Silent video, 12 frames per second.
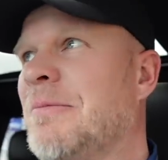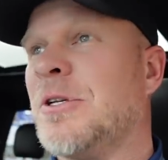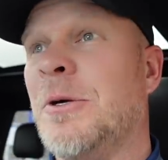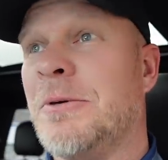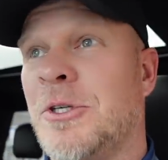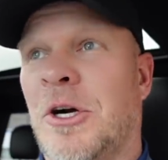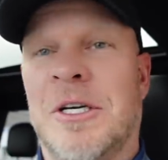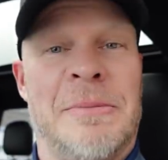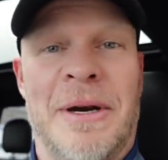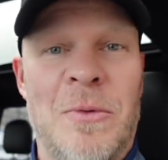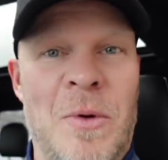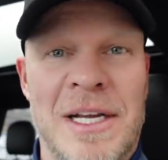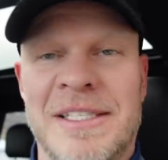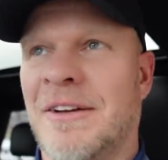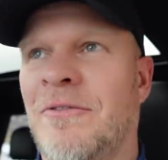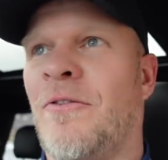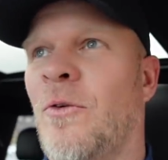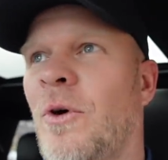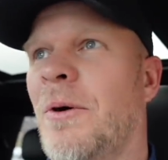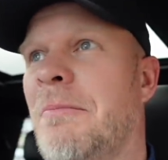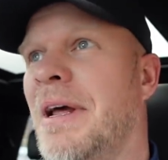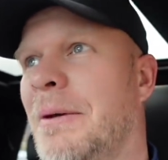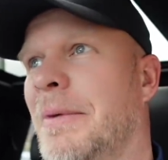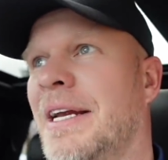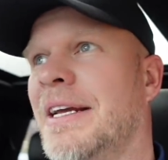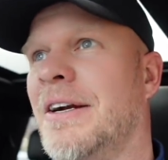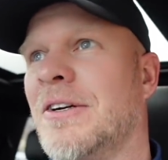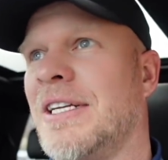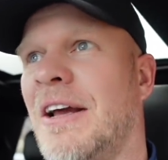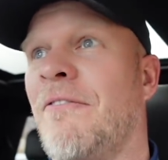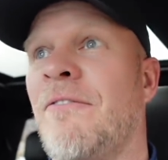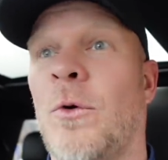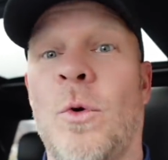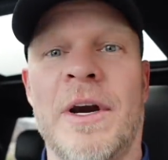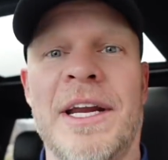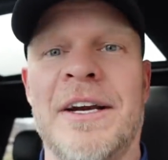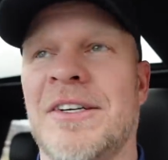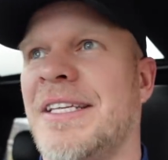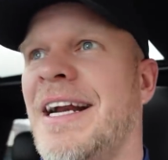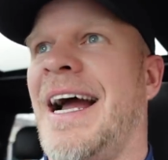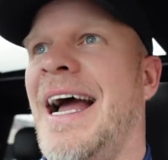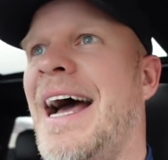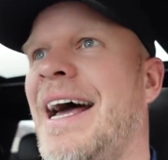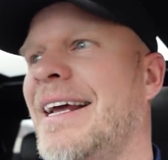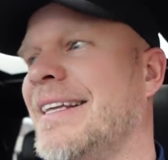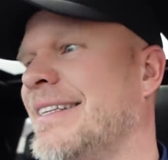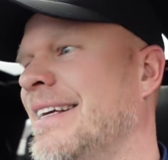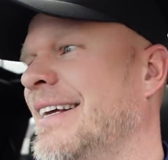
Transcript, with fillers: supercharged, but it wasn't for many, many years, like four years that I had it.